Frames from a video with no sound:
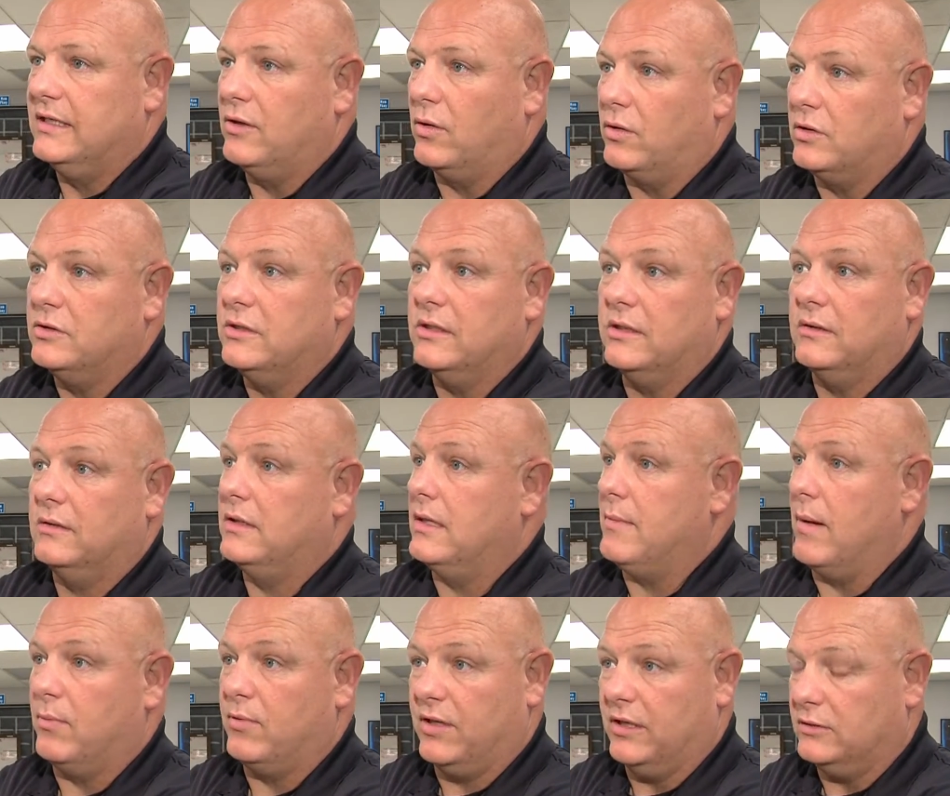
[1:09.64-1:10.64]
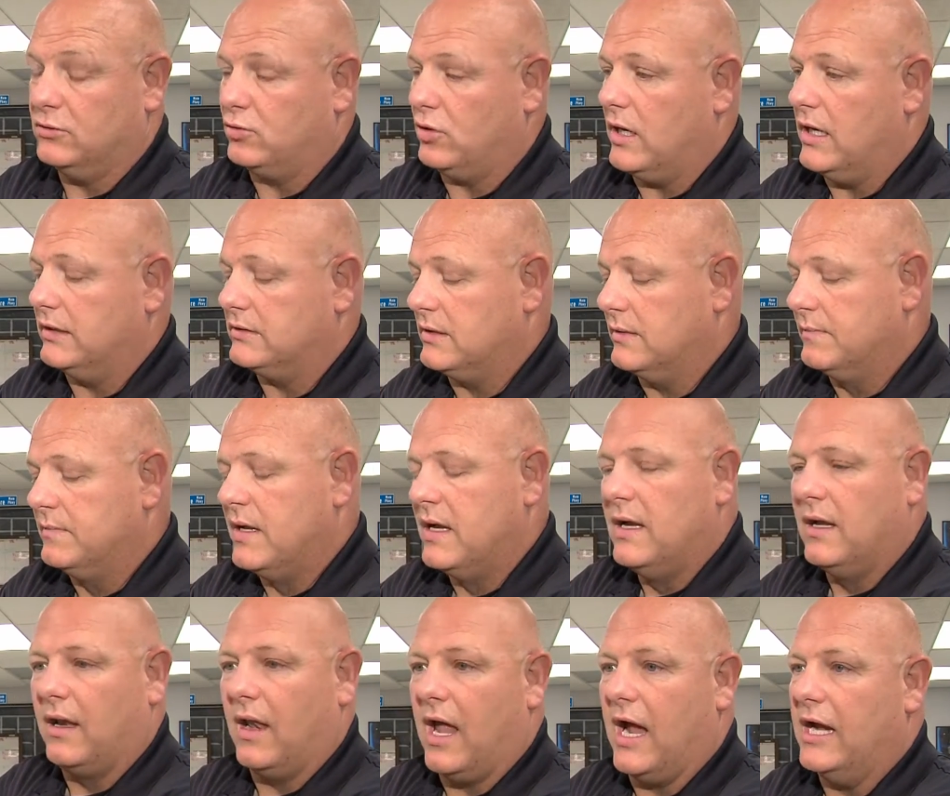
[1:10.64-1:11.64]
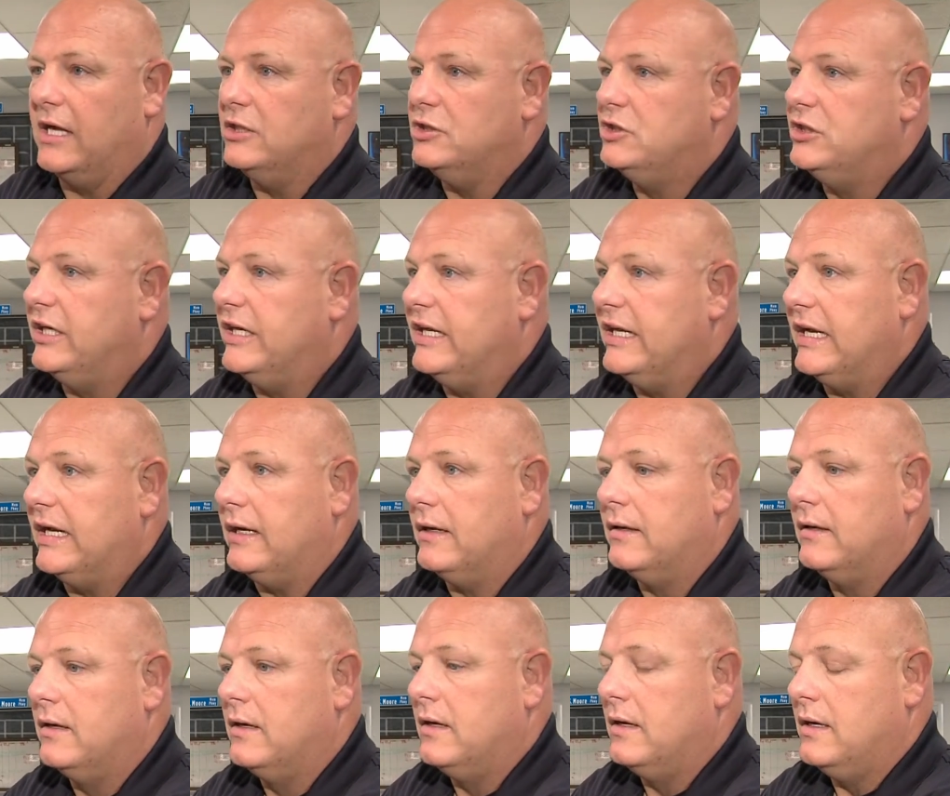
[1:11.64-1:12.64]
in order to come up with these drugs. Lying, cheating,